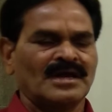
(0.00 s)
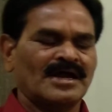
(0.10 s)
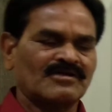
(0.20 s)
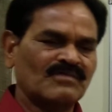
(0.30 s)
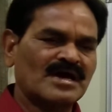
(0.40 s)

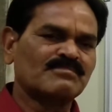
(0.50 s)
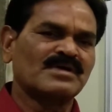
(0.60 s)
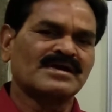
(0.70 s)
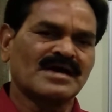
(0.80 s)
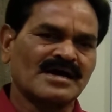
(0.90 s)
and verb
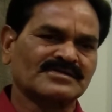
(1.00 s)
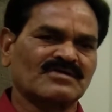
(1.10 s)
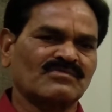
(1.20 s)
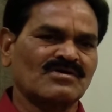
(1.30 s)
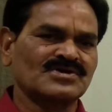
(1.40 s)
and other
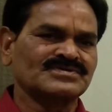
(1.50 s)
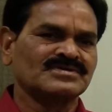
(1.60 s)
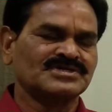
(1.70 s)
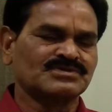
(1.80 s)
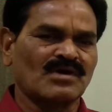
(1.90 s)
words
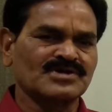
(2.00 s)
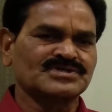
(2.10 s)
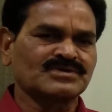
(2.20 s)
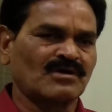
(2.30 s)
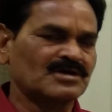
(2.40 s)
is what is
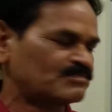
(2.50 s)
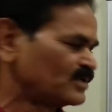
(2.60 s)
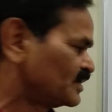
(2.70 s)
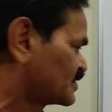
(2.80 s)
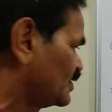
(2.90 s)
called
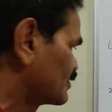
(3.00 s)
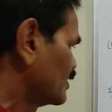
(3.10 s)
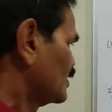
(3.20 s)
predicate.